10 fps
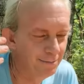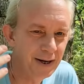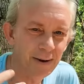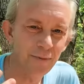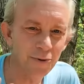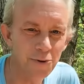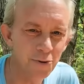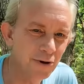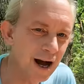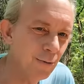people who
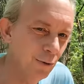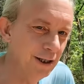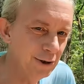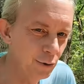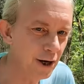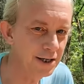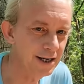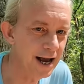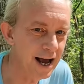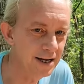are not really
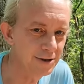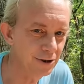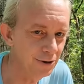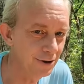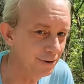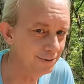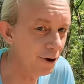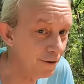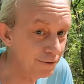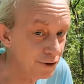dressed as
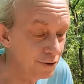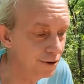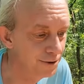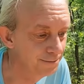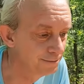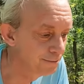officers,